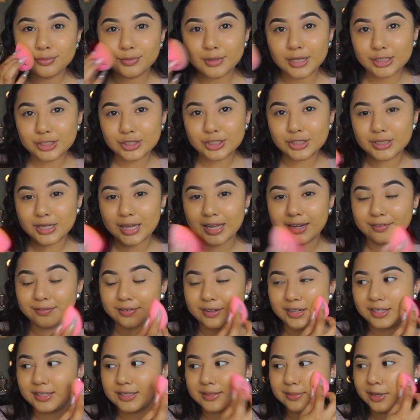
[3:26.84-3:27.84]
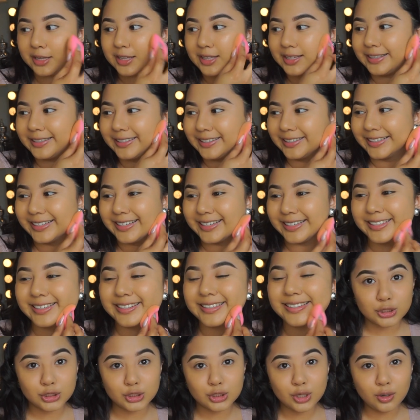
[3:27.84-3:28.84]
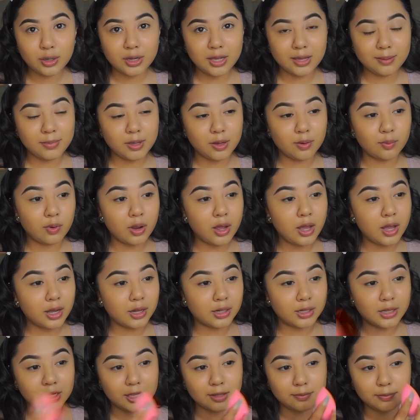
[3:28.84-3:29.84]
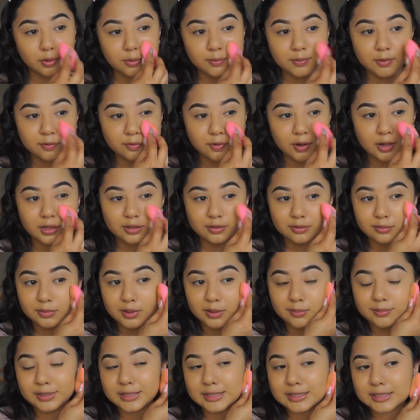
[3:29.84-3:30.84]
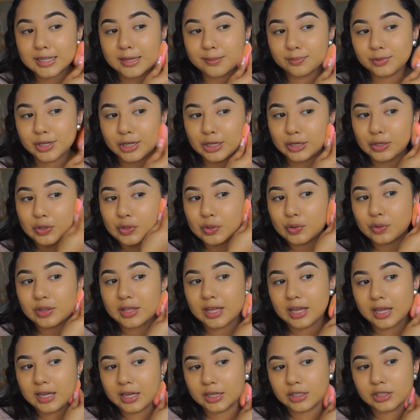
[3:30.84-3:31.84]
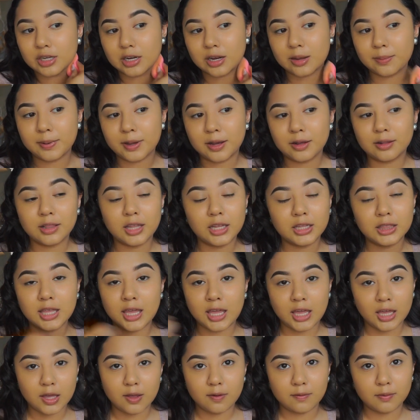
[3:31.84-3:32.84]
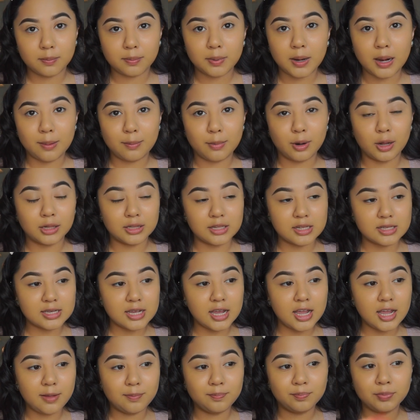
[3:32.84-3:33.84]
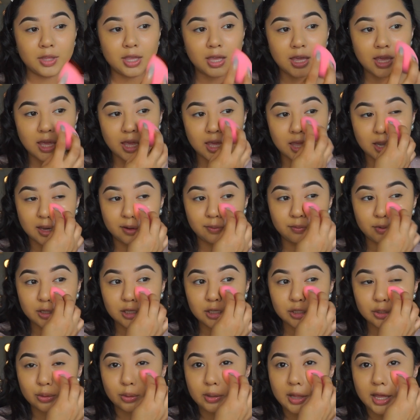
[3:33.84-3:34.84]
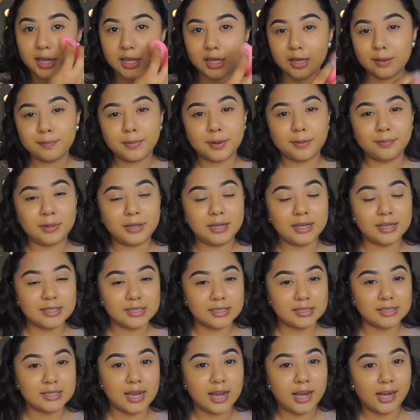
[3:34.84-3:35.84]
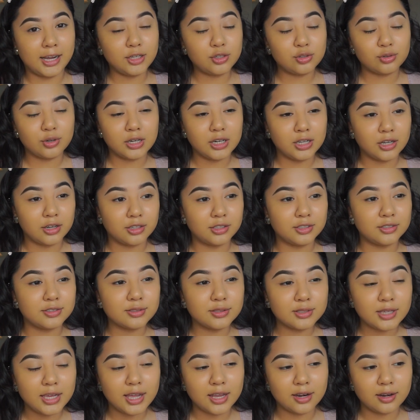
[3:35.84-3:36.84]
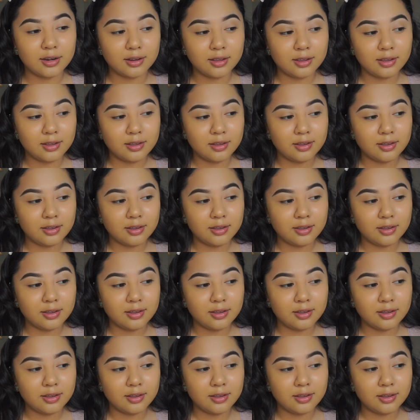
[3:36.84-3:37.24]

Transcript: that's just kind of funny to me. Don't get me wrong, like if you've been following me on my Snapchat, you know that I talk about like the Hangover primer all the time. And I really do like it, but because it's hydrating on the skin.